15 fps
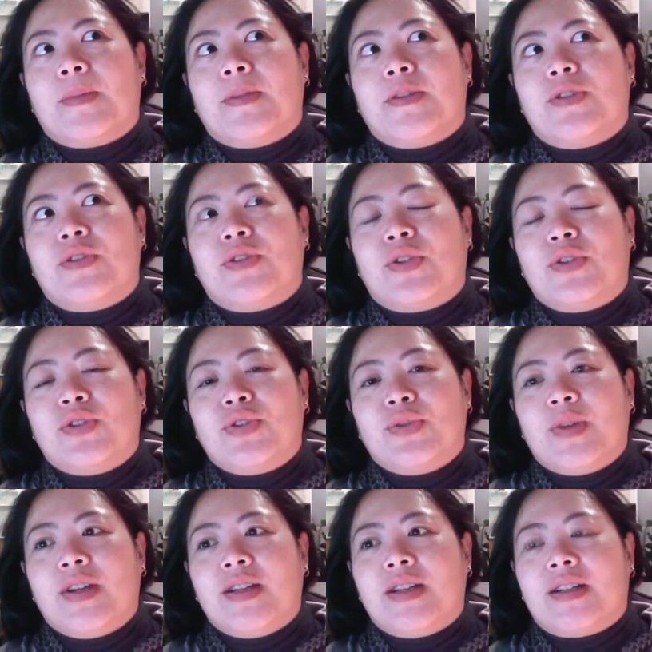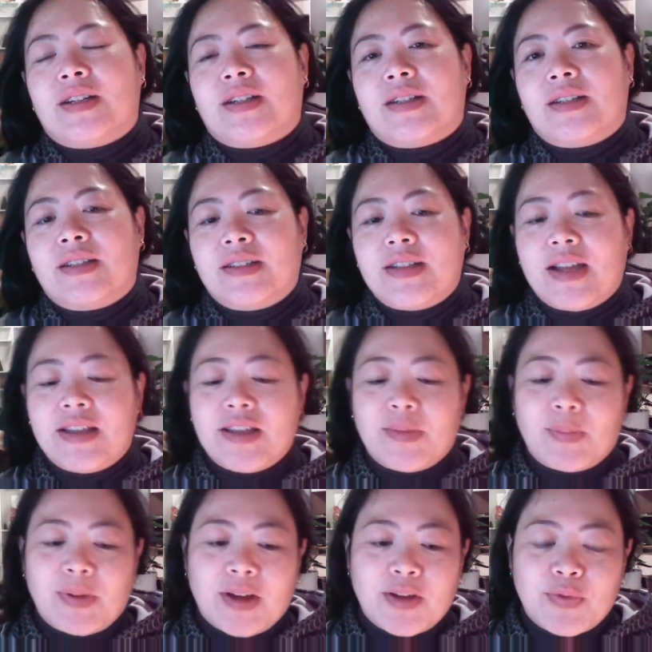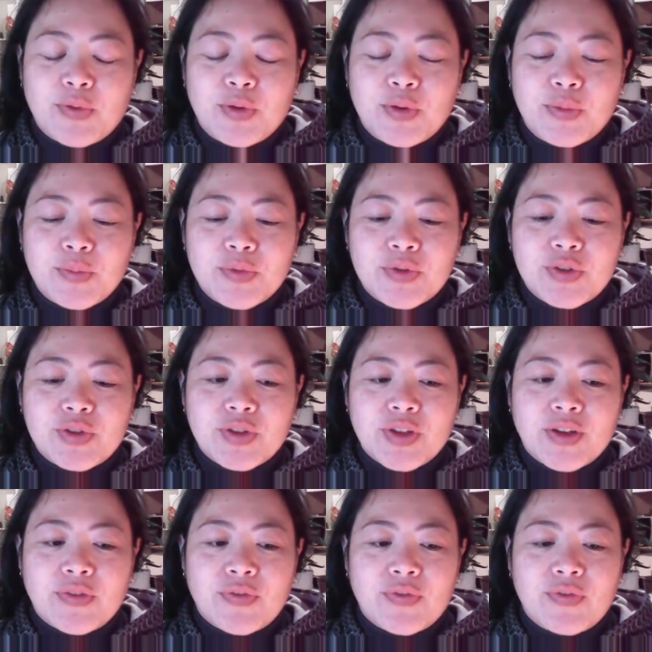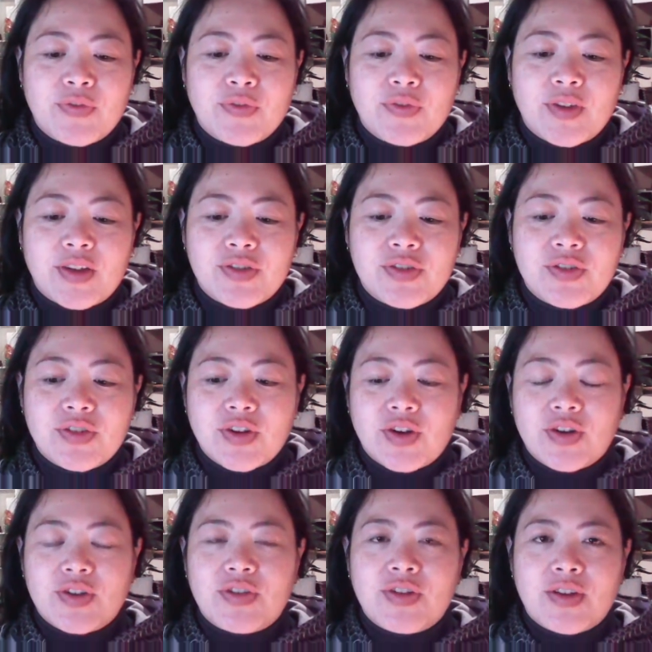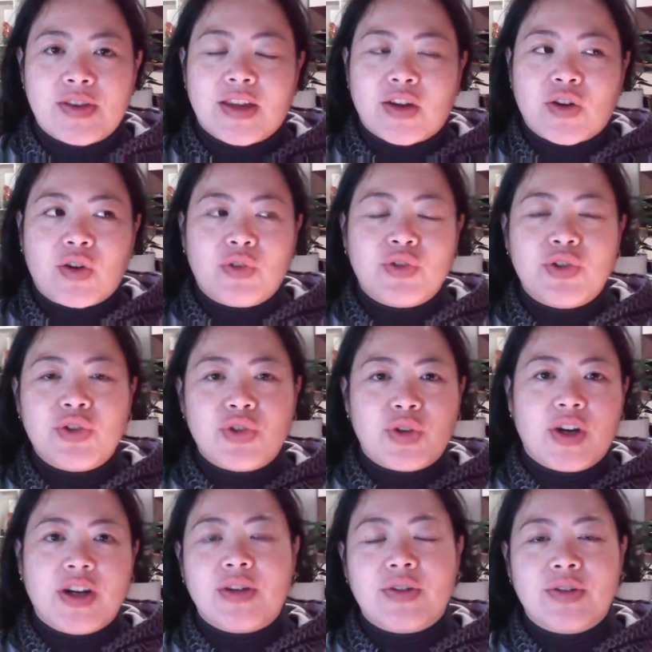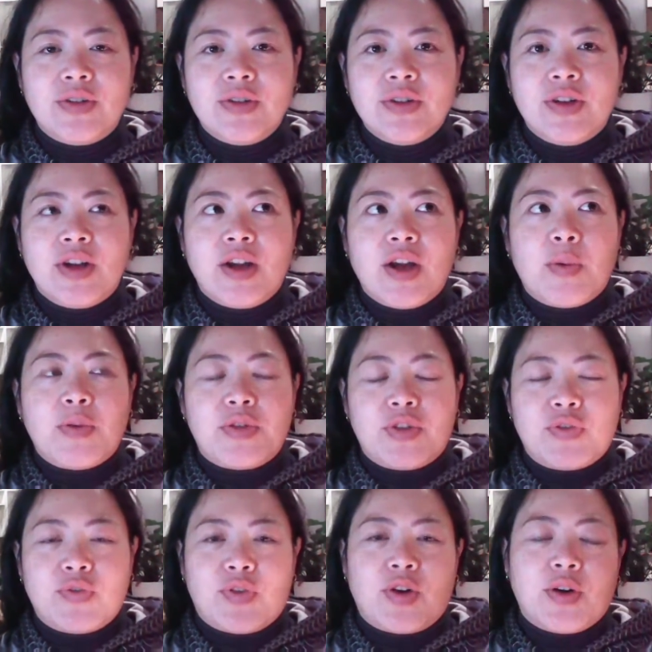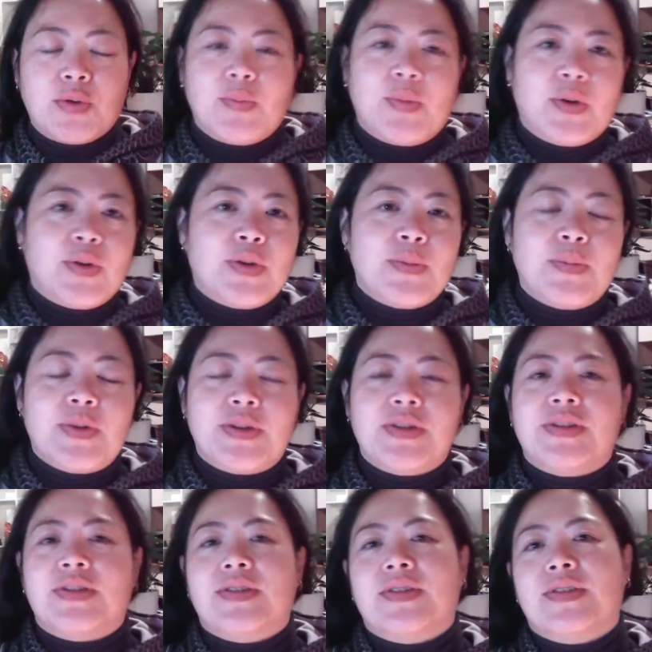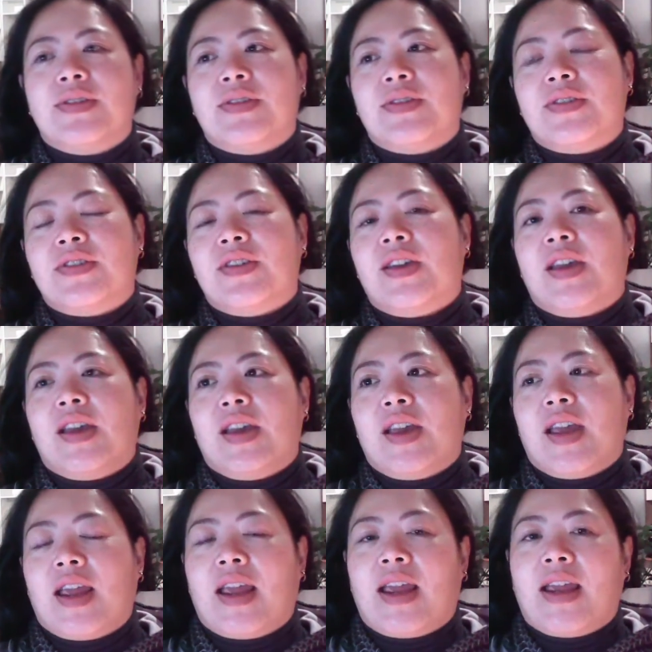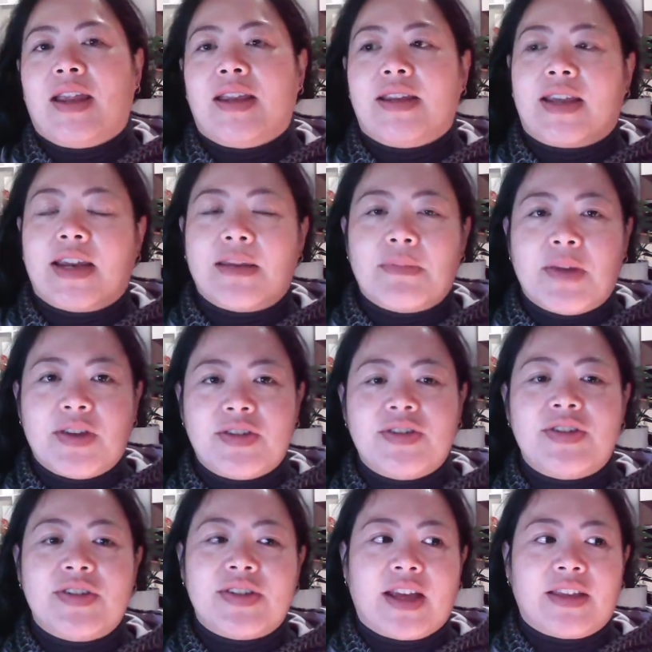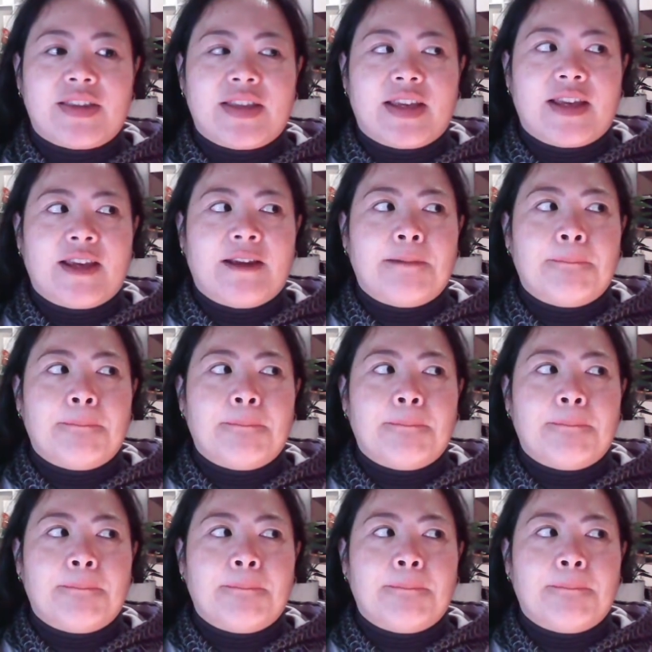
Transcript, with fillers: social media and their platforms, if that's the only thing that they're concentrating on, which is fine with building businesses and getting messages out there,